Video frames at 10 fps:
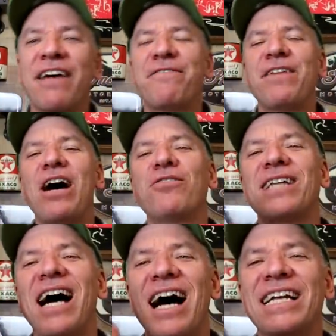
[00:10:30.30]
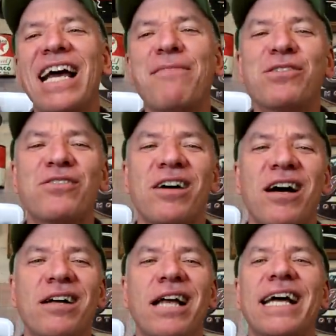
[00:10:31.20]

found on Amazon,